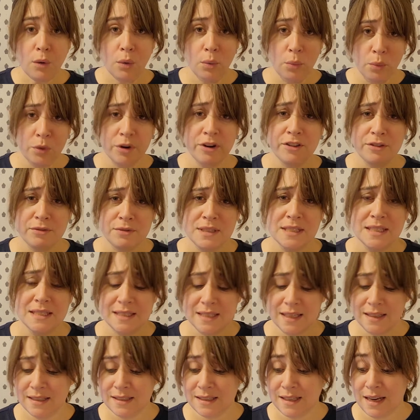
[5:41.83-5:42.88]
One of the
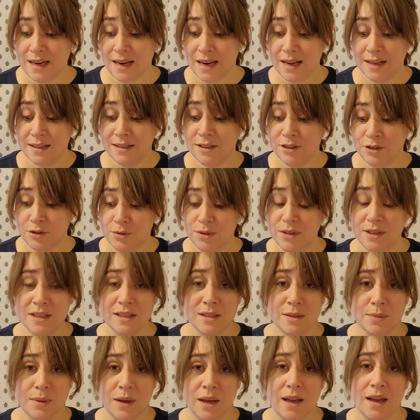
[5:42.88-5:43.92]
reasons I decided I had to do it
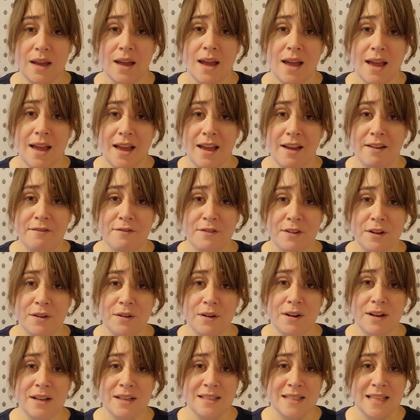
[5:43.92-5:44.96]
this way and figure
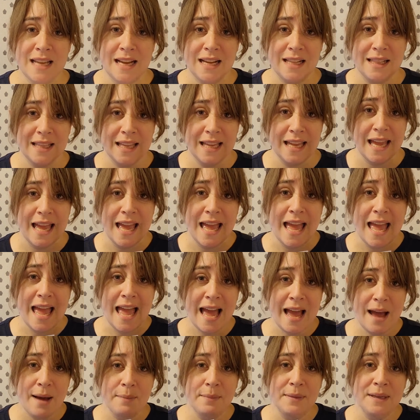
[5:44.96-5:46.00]
out exactly
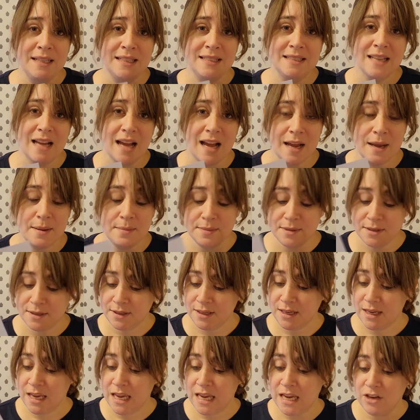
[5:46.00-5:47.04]
how many times
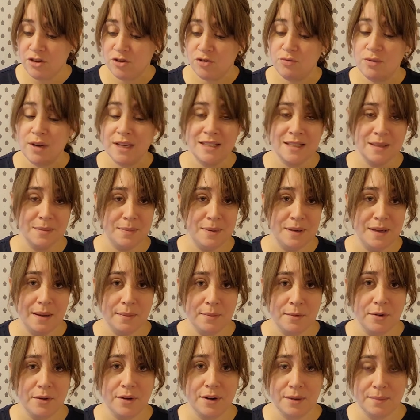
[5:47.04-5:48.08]
each recipe
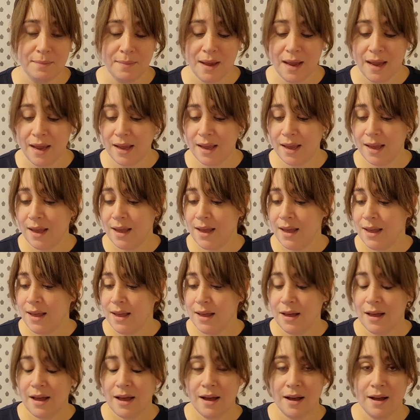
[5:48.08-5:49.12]
I'm going to make,
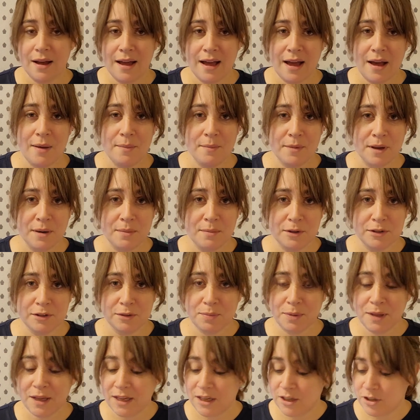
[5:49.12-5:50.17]
how I'm going to
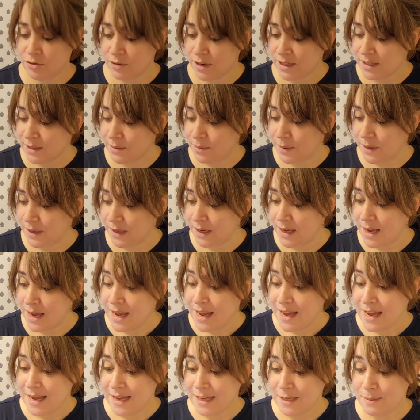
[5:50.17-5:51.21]
multiply each recipe,
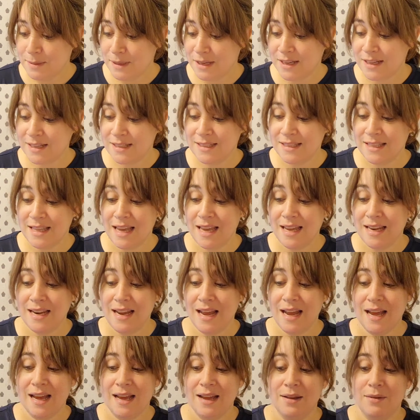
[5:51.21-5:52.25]
is because then
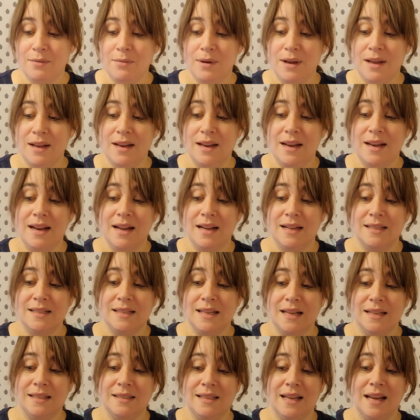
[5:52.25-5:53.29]
I went and I
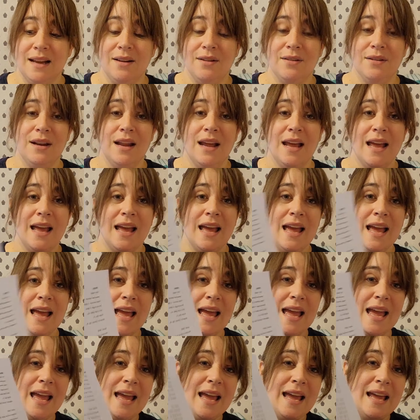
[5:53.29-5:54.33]
sat down
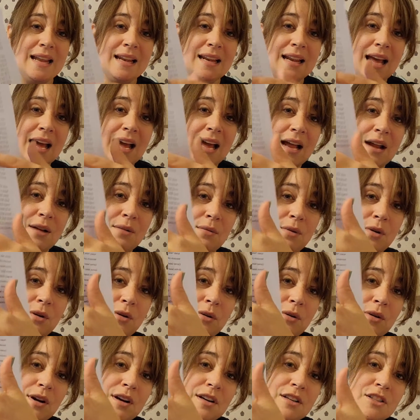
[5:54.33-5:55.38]
and I
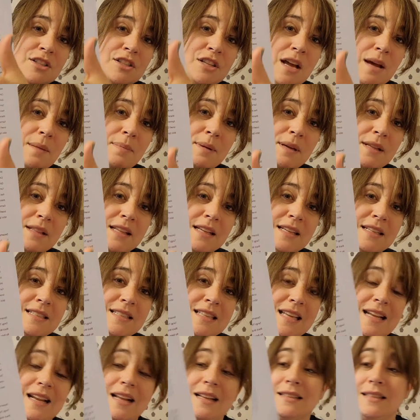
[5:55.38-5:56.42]
wrote a shopping list.
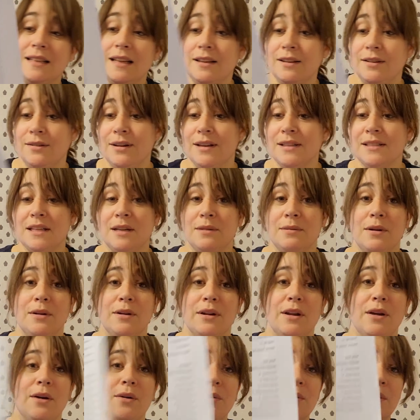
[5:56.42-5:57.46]
And I'll tell you as I
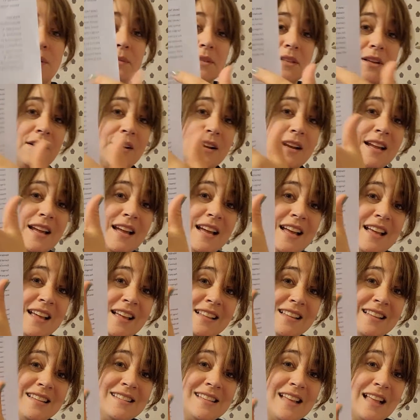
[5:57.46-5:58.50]
wrote it. Oh, I'm sorry.
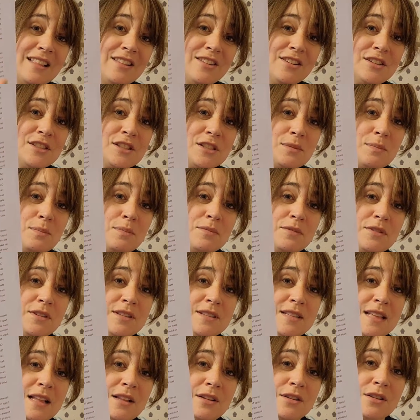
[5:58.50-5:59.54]
Does that
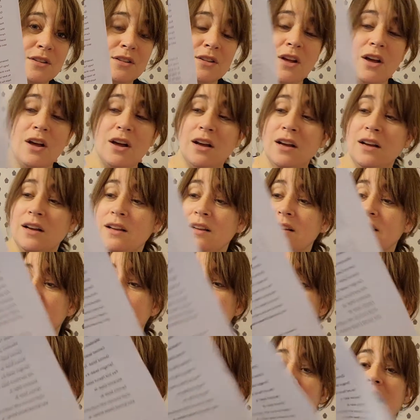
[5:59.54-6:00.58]
look long?
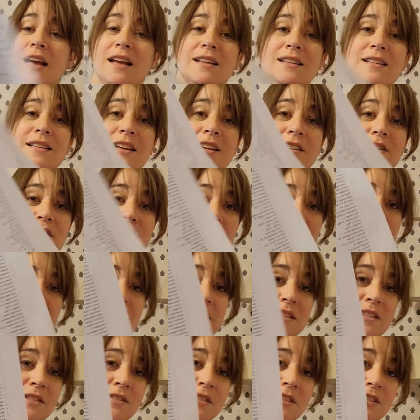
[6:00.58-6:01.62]
It's not. Here's the
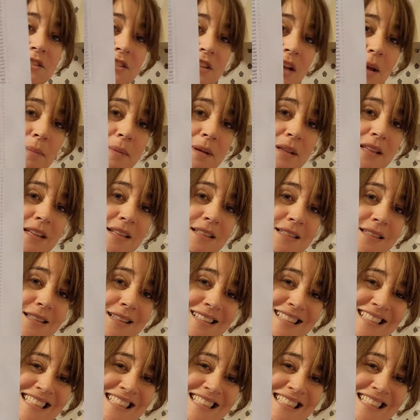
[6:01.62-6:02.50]
rest of the shopping list.